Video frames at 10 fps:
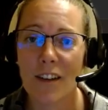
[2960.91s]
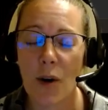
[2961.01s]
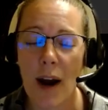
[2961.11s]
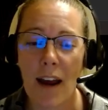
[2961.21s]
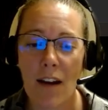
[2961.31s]

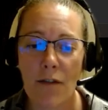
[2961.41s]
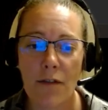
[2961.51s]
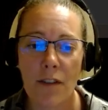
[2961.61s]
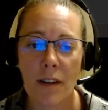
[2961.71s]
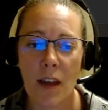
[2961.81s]

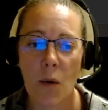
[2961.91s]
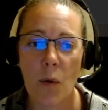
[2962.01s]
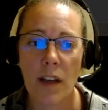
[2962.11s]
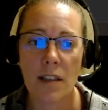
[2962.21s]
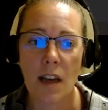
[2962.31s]
graph that
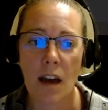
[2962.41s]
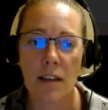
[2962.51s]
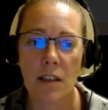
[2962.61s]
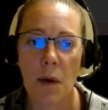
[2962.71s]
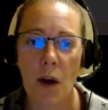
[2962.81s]
we had
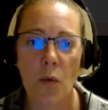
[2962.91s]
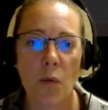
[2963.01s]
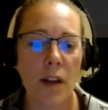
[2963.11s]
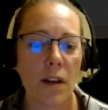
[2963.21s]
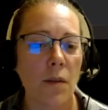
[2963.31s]
talked about,
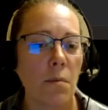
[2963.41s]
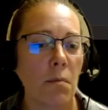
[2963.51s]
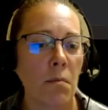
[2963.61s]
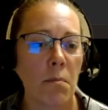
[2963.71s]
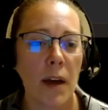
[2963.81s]
real
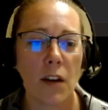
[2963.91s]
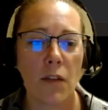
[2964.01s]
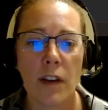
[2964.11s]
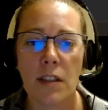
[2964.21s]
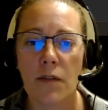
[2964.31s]

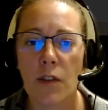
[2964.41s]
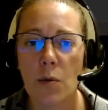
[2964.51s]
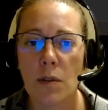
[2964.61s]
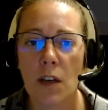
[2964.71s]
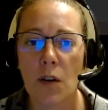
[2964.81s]
benefits of
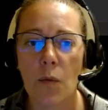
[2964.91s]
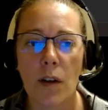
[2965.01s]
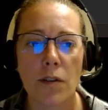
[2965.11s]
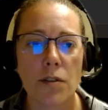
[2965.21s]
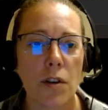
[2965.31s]
using a
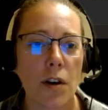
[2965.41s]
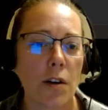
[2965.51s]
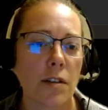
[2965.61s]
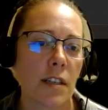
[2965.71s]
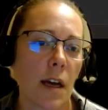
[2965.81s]

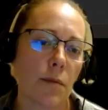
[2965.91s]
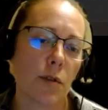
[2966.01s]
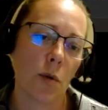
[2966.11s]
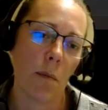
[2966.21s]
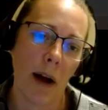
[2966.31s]
realtor,
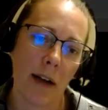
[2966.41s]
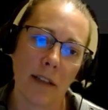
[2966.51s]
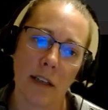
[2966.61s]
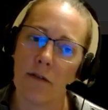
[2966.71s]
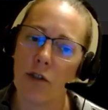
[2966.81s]
steps to a
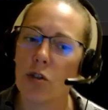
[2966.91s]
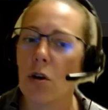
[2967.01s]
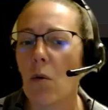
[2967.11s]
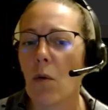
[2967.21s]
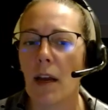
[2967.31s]
positive
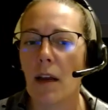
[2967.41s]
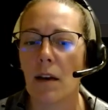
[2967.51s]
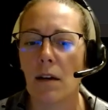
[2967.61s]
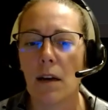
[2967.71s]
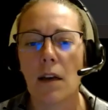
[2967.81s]

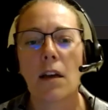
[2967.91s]
showing,